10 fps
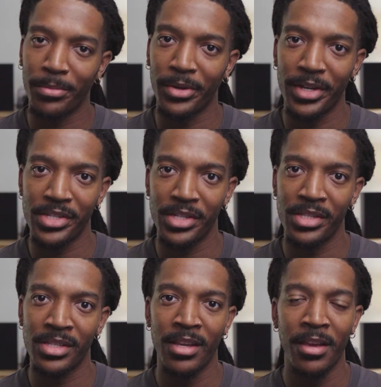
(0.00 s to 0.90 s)

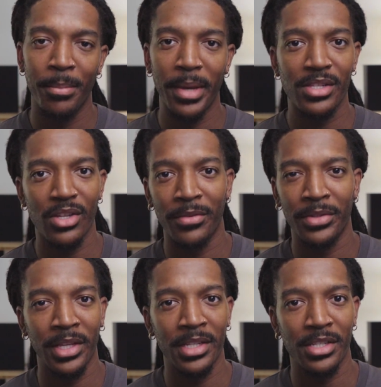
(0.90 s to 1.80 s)
progressions based off of
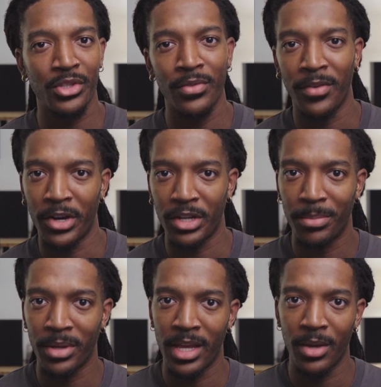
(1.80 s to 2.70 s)
things that you've already
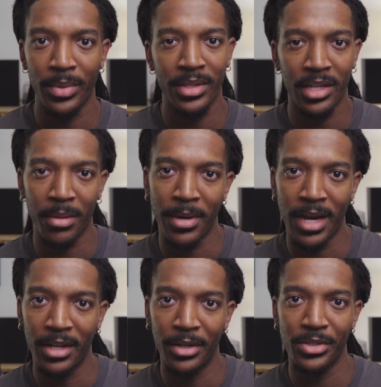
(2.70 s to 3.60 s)
played within
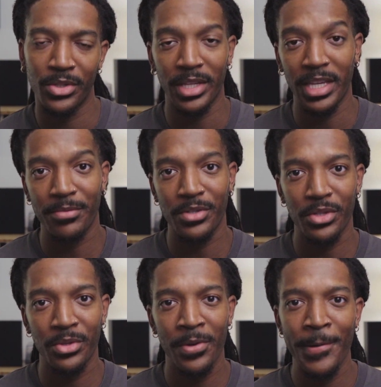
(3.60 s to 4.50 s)
Apollo. So it gives
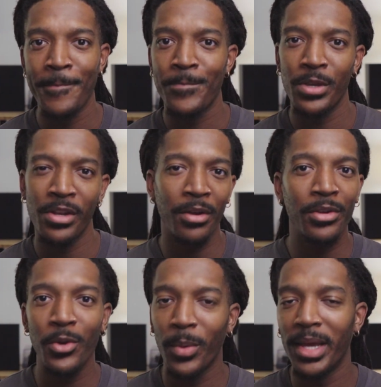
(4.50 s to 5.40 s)
you,
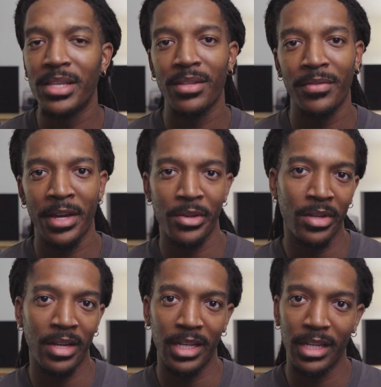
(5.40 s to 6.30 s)
new ways of how you
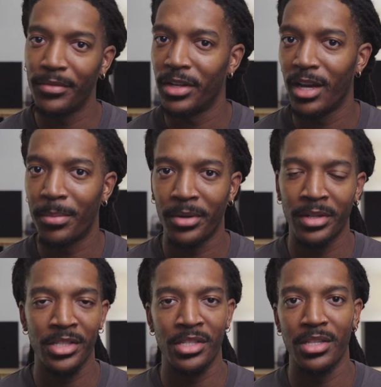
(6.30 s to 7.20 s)
can like level up or
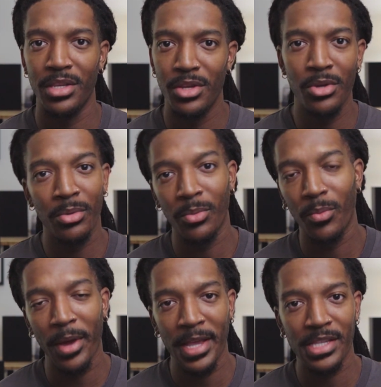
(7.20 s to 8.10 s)
just new
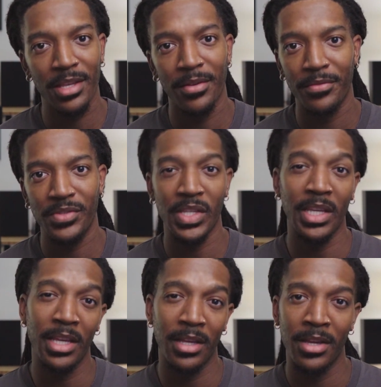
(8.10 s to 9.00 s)
ways of
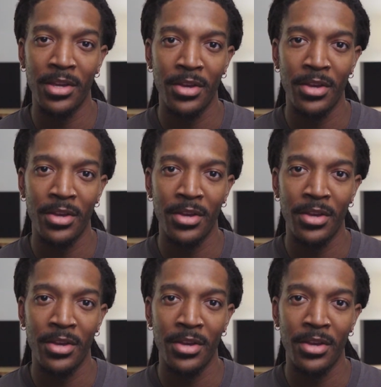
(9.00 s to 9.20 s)
seeing